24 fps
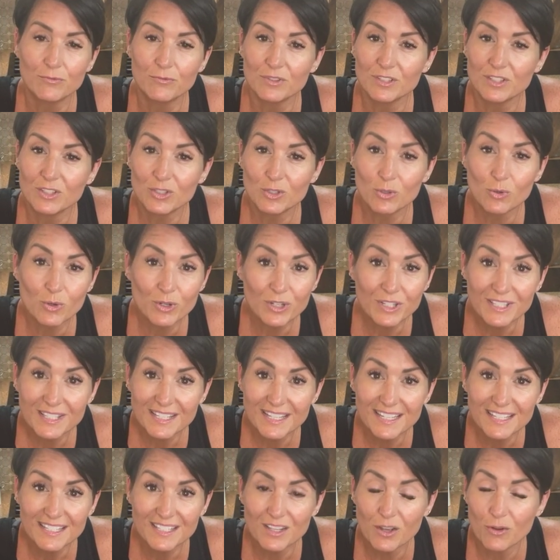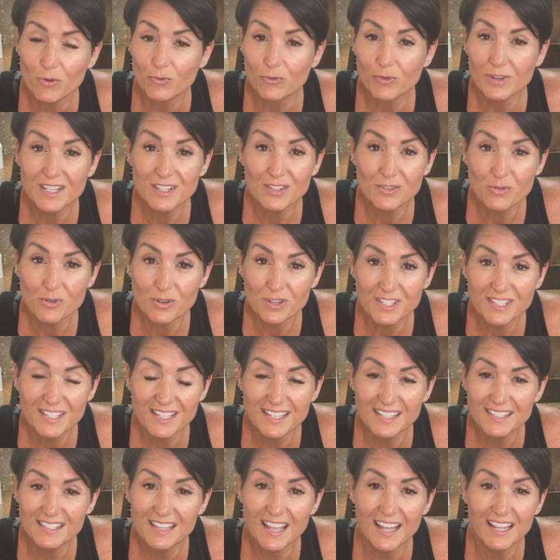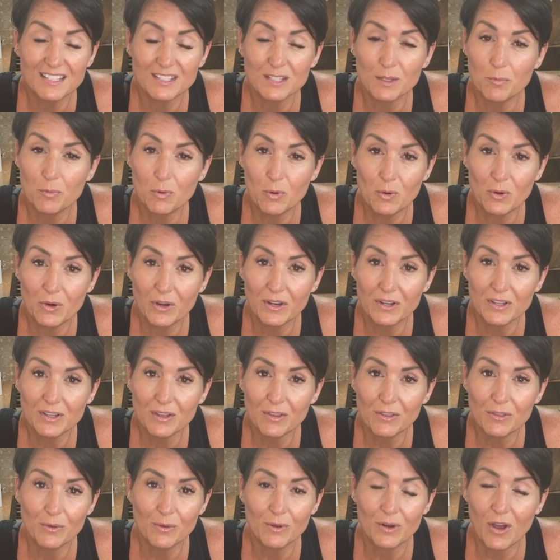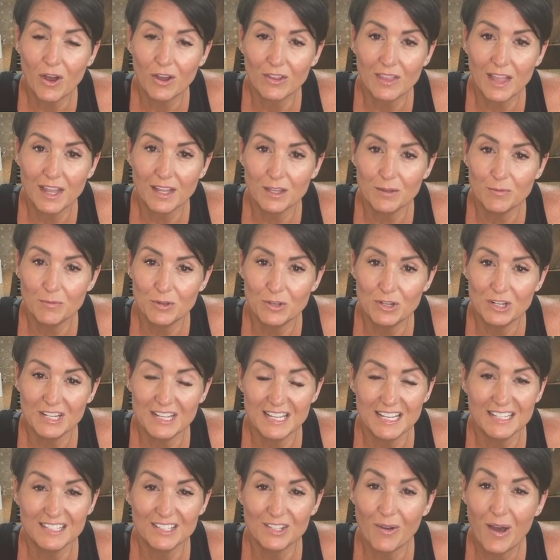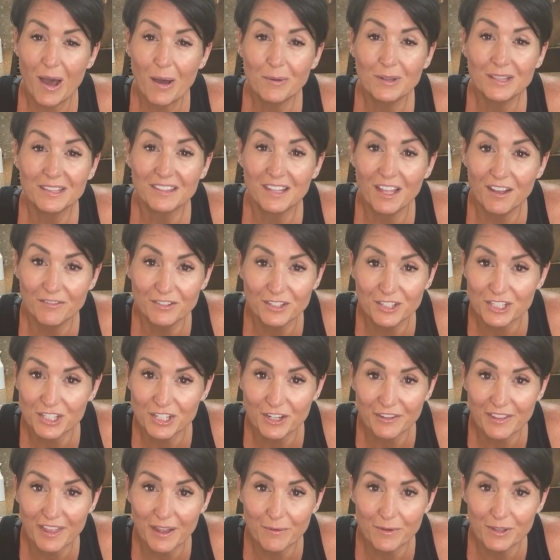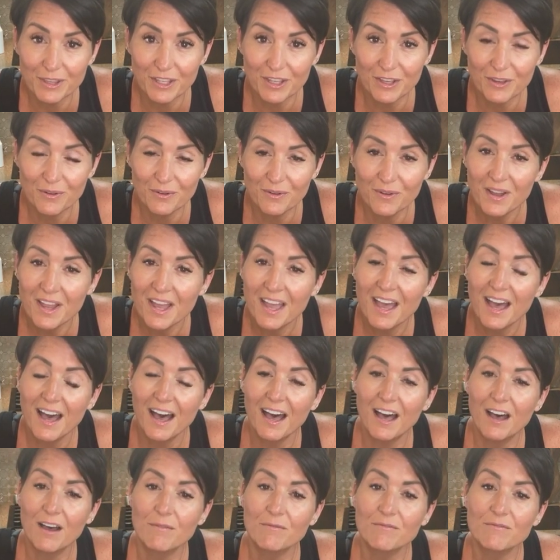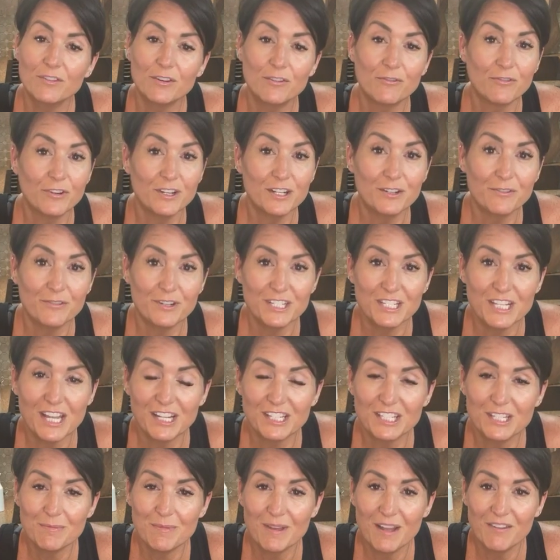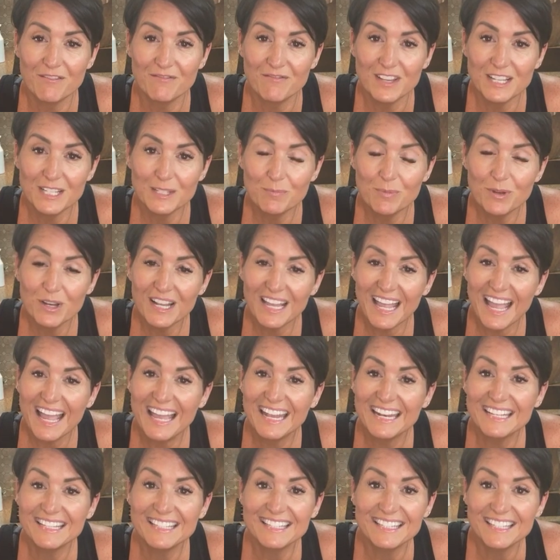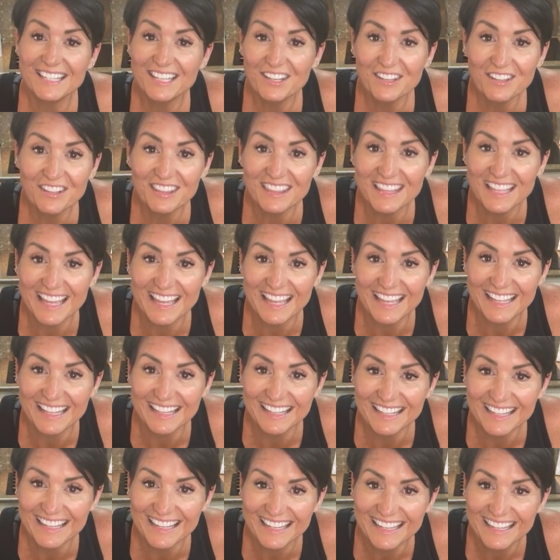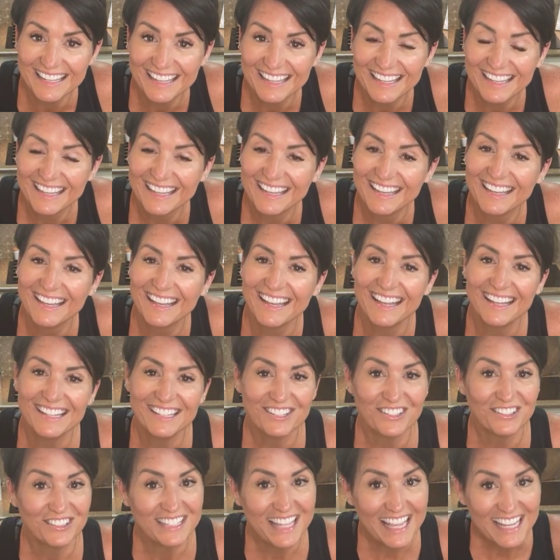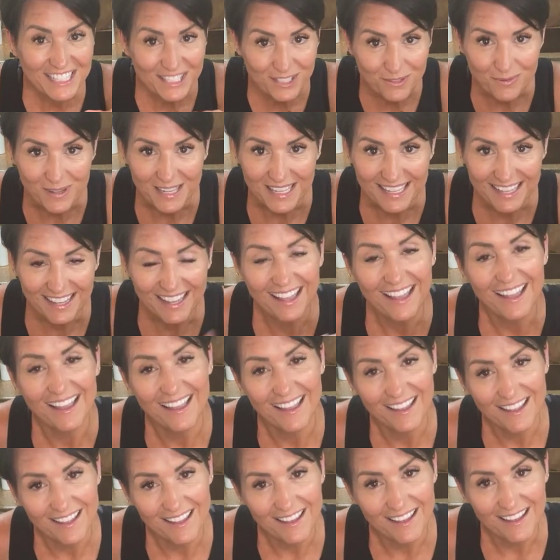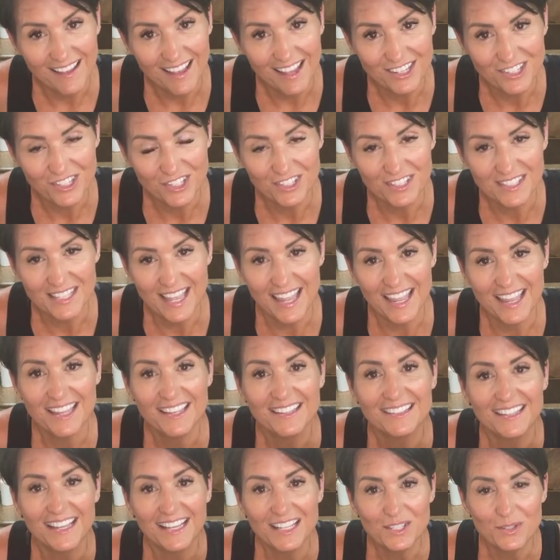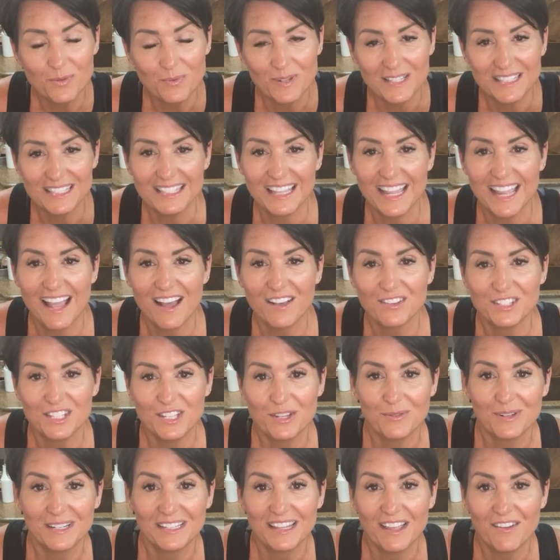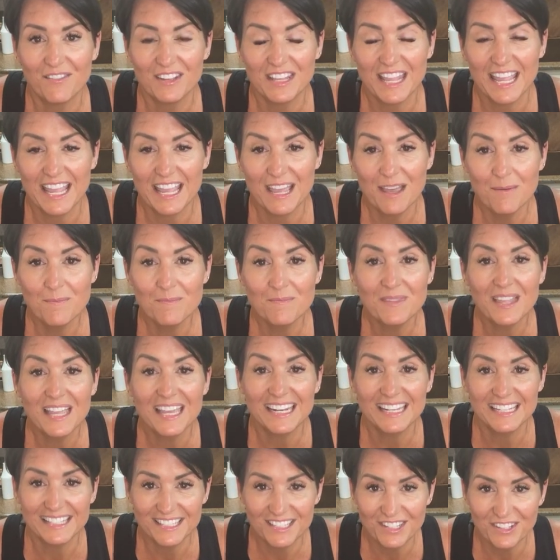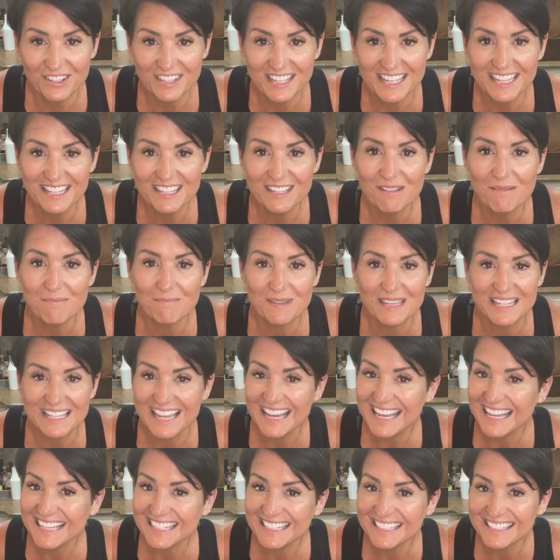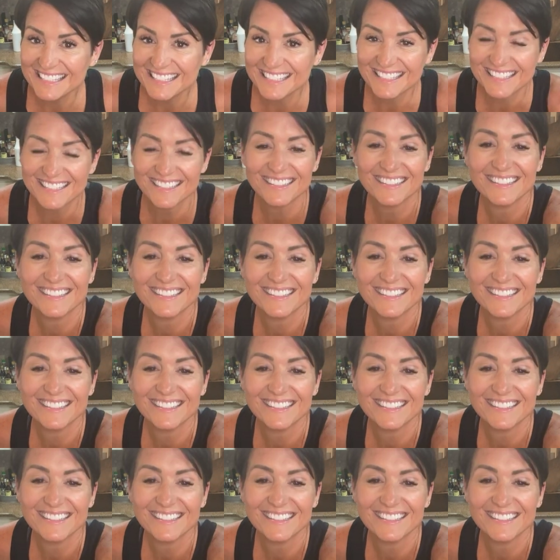sources, resources, and support through an online community. So I would love to share that with you. Feel free to reach out me on Facebook. And until then, until next week, I should say, next Wednesday, I'll see you at 11 a.m. And until then, be nice.